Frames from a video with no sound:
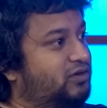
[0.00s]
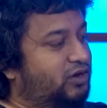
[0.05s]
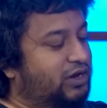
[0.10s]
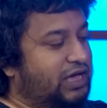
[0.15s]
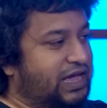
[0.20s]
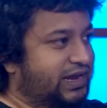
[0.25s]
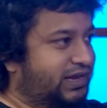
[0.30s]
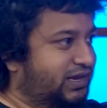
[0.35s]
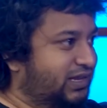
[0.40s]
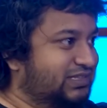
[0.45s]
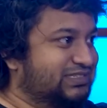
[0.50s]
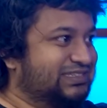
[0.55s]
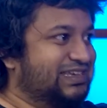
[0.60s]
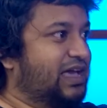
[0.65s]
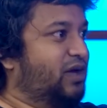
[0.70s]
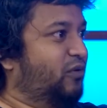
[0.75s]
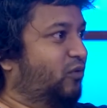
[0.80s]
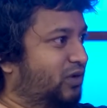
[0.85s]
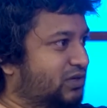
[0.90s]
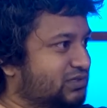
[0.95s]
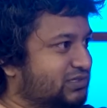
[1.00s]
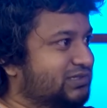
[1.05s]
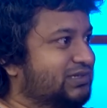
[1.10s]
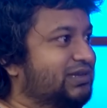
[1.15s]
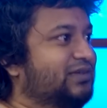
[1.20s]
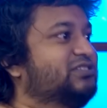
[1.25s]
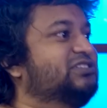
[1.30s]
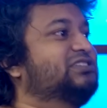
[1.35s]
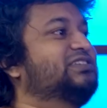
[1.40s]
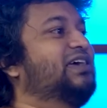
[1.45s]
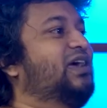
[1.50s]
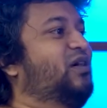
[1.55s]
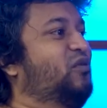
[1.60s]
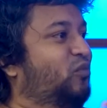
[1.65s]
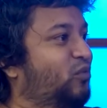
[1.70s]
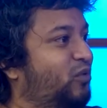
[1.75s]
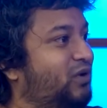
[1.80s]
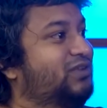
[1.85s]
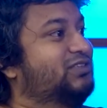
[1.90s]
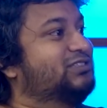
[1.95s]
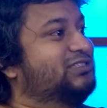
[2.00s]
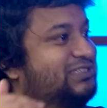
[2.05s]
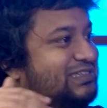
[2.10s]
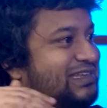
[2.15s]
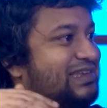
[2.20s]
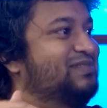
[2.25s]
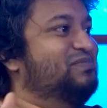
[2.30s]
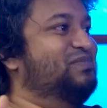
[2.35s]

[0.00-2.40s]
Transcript: I didn't say I wasn't. I'm just saying I would still